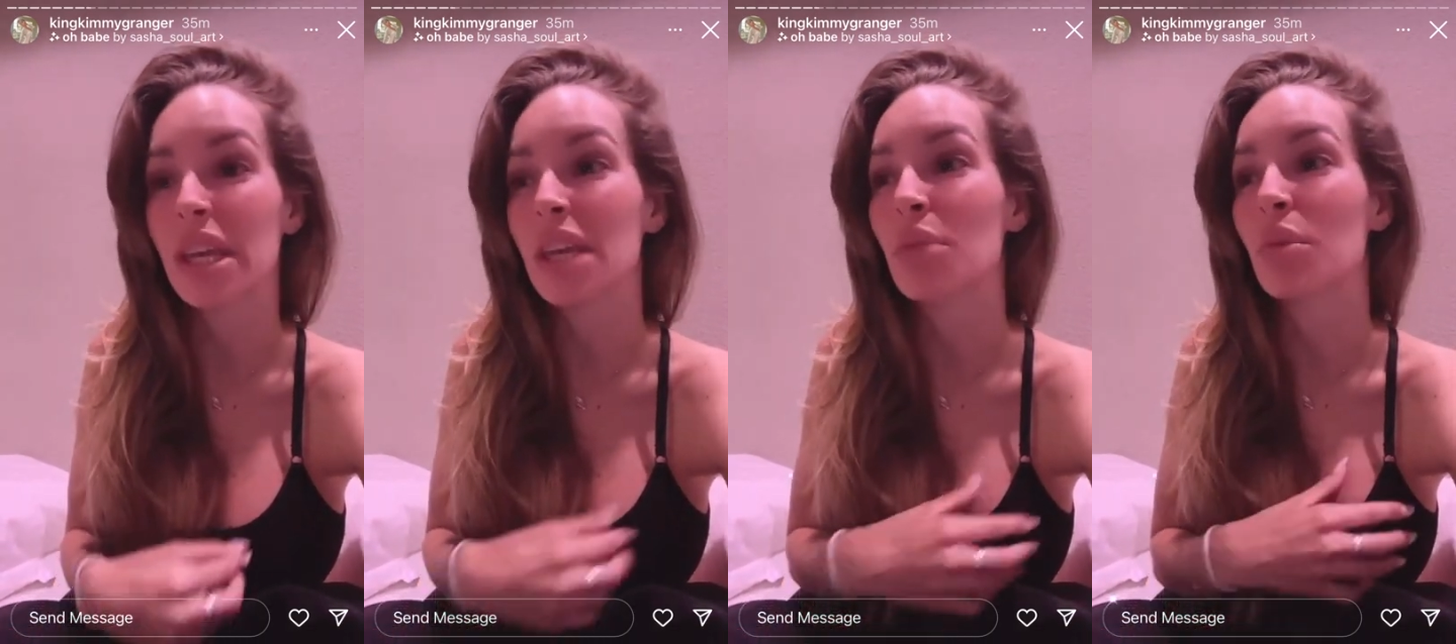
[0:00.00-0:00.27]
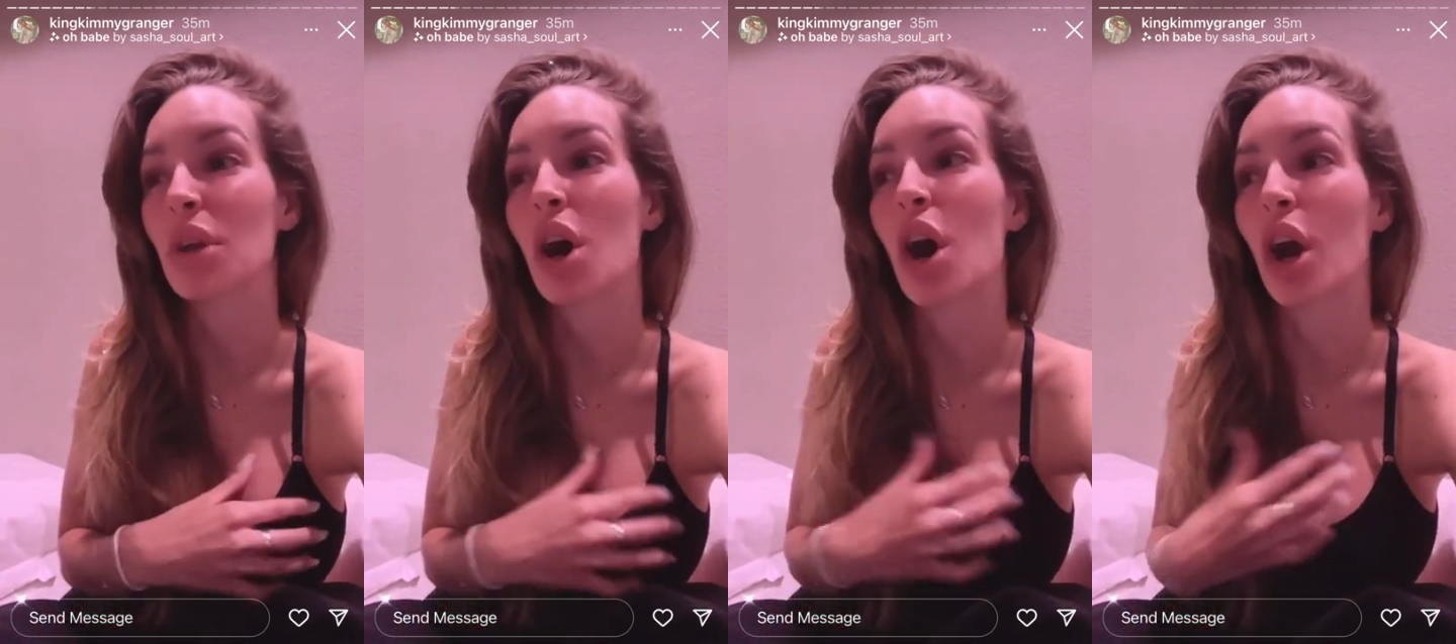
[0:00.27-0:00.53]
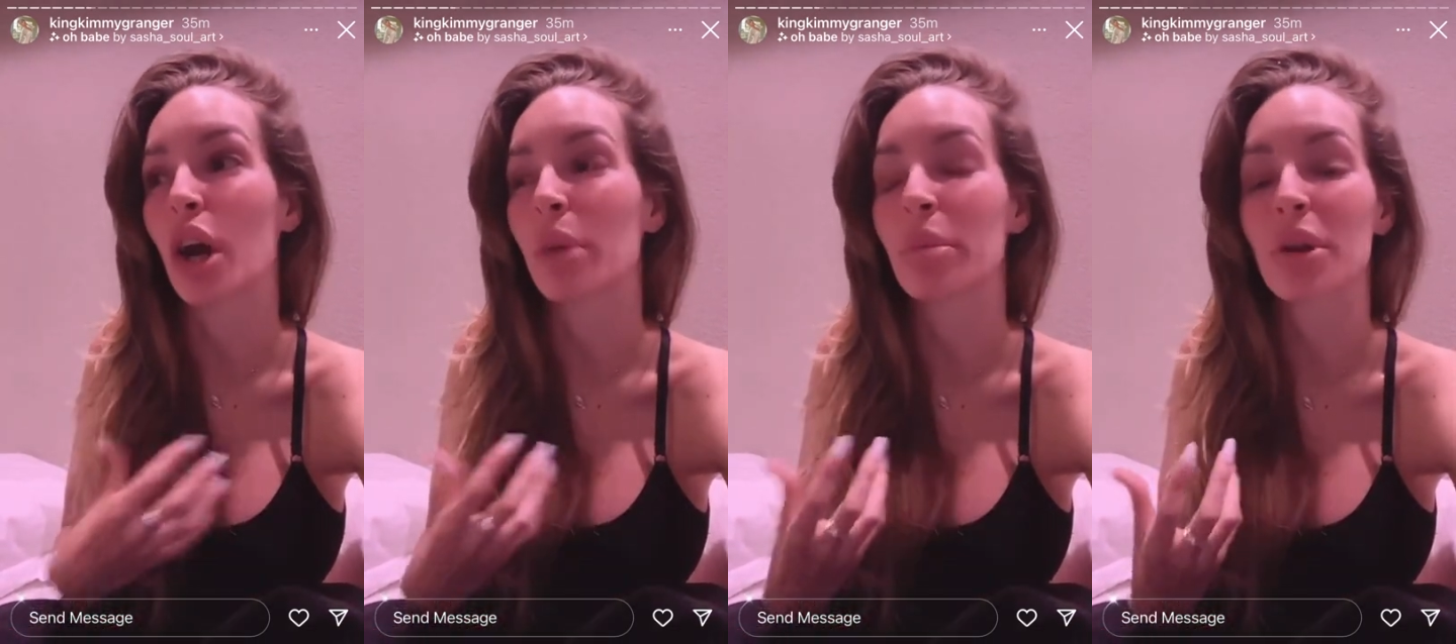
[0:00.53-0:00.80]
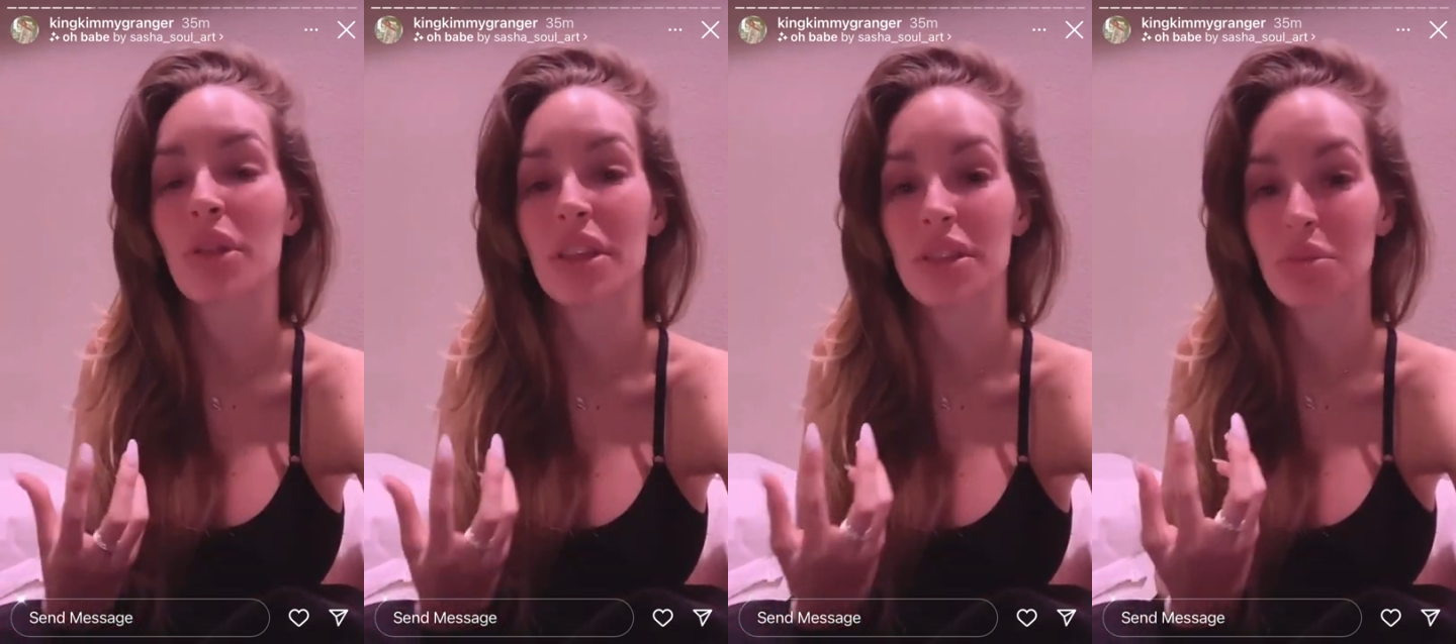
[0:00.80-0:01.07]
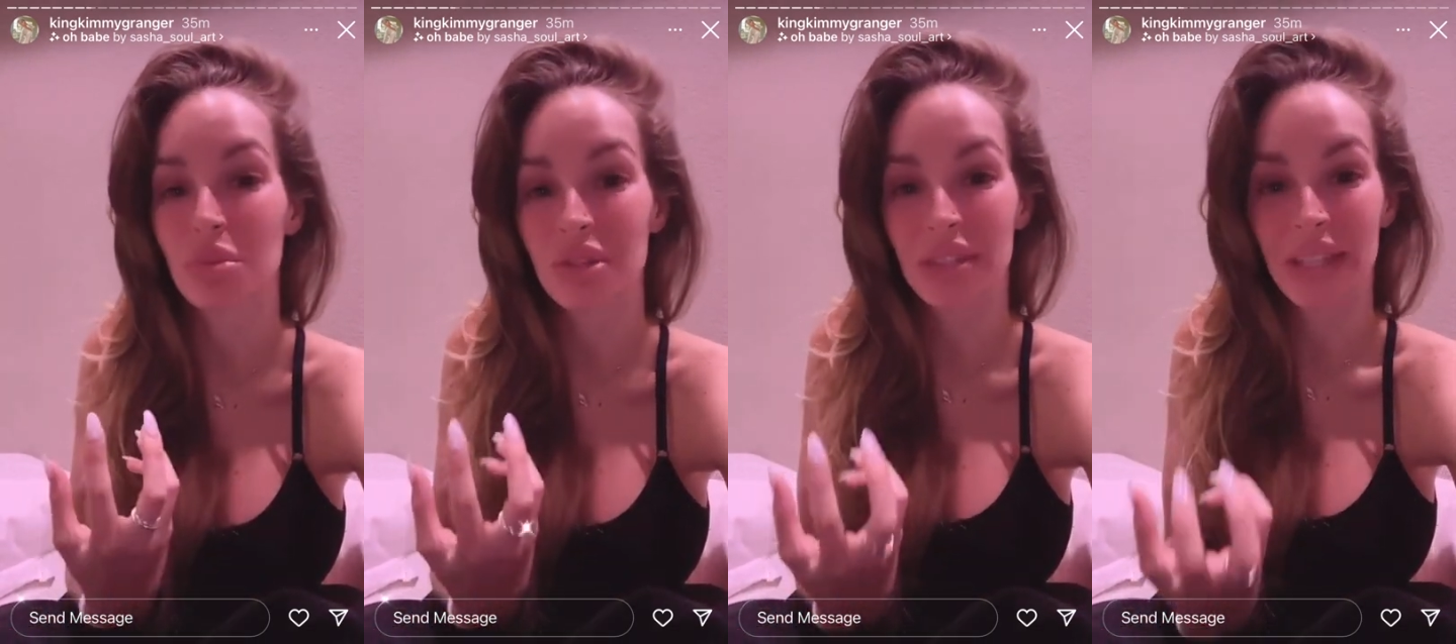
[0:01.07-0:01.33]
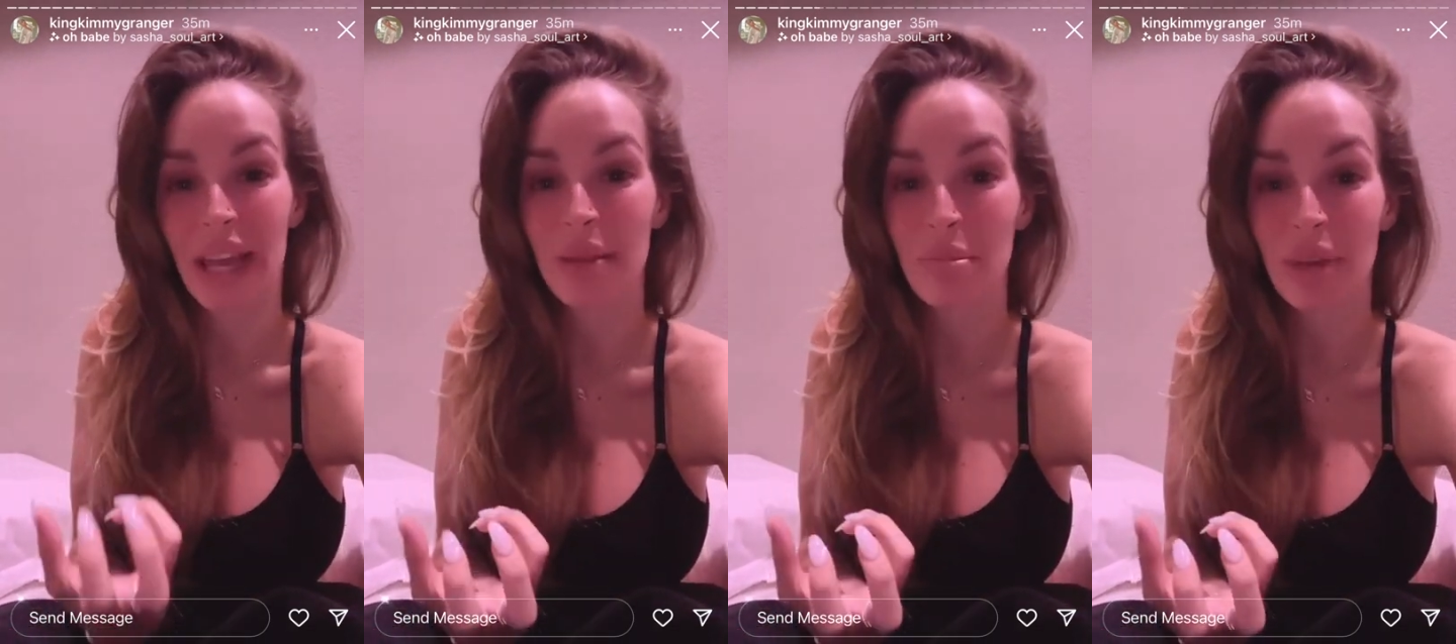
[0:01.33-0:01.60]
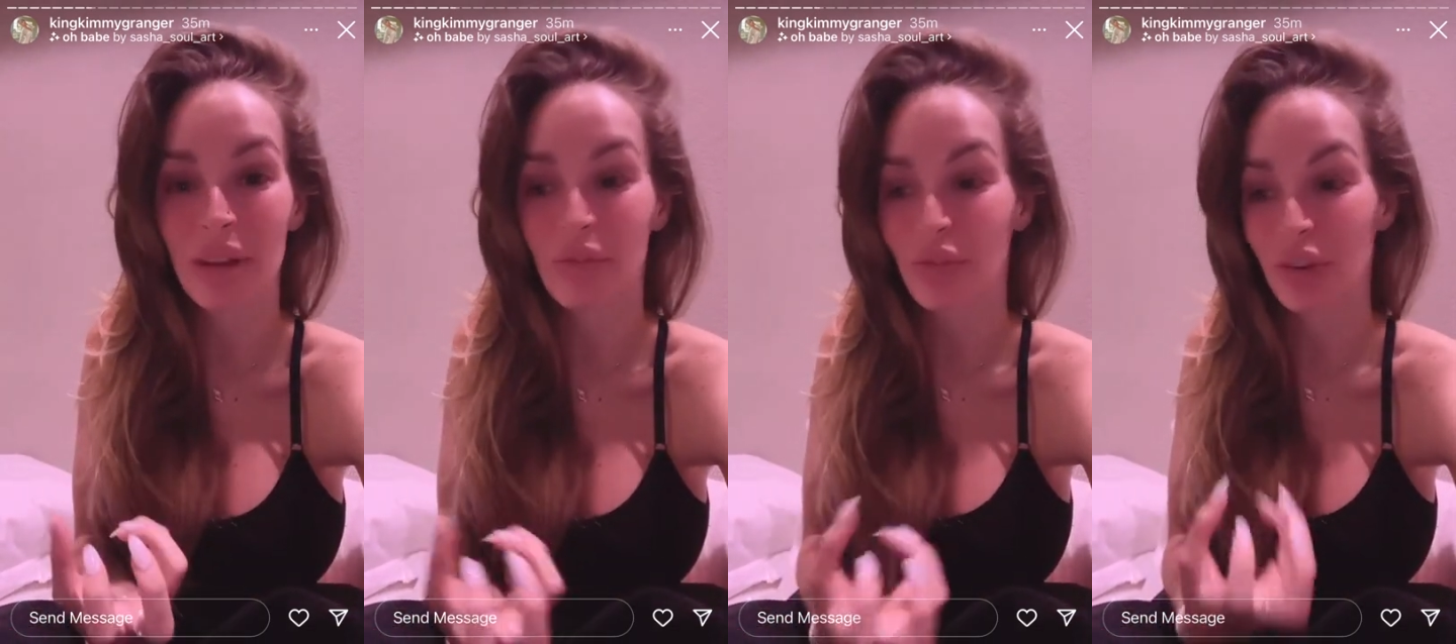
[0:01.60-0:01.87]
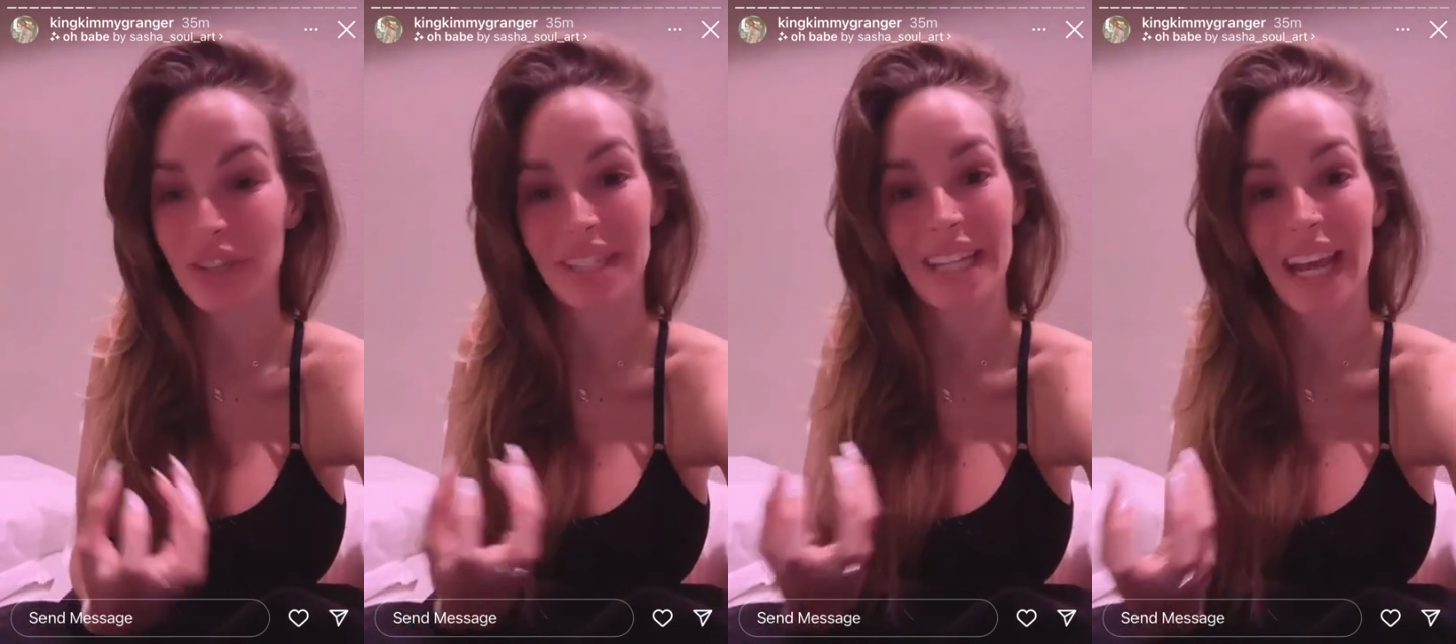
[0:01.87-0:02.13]
He would harbor this resentment
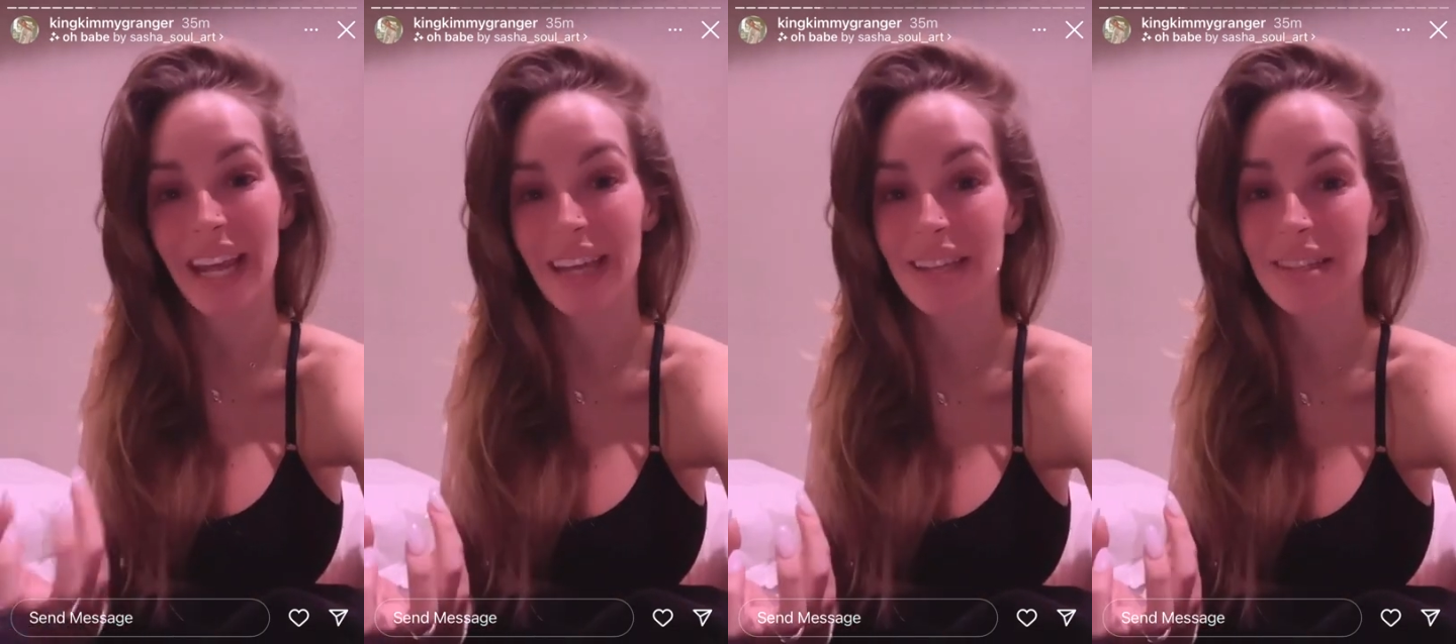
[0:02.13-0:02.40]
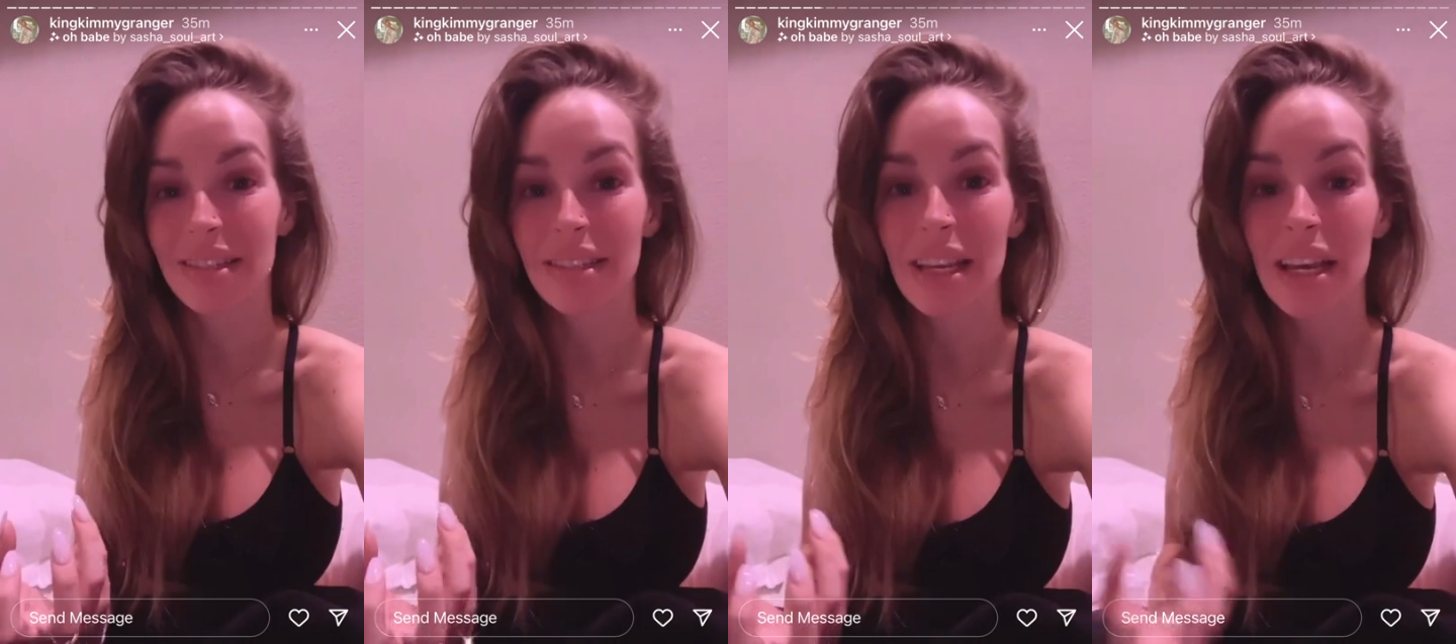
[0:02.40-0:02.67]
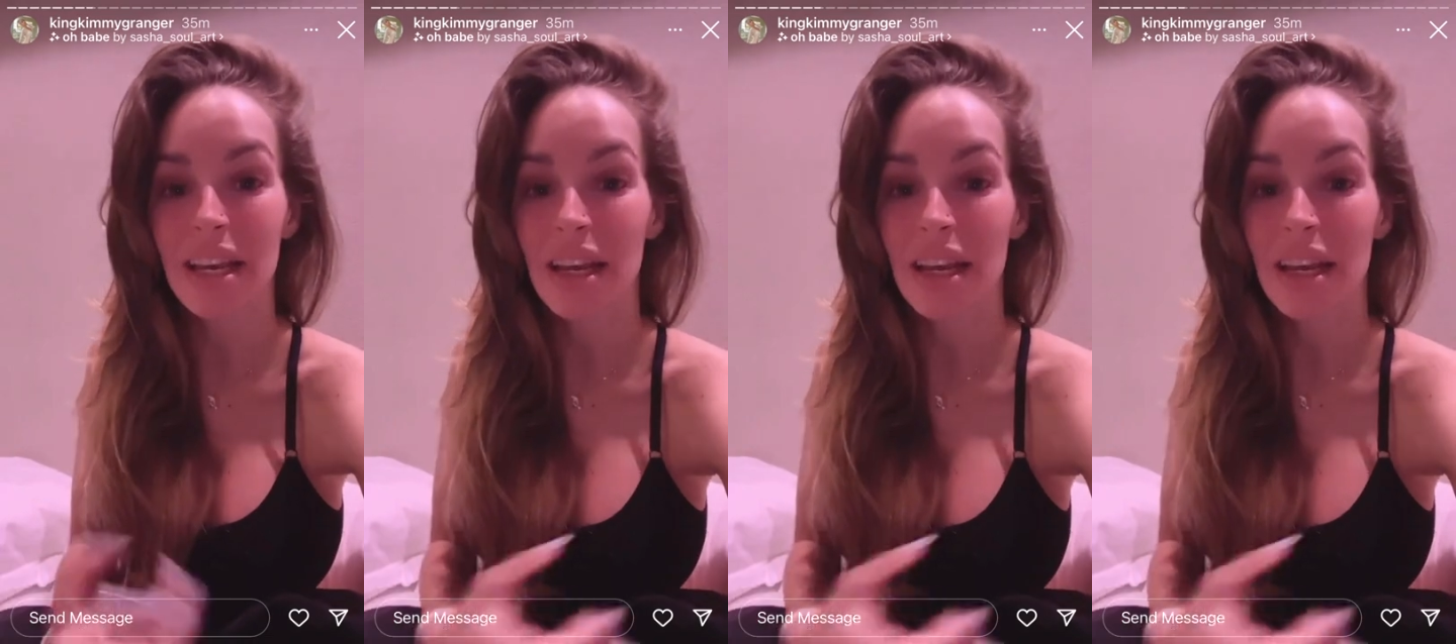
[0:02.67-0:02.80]
for days,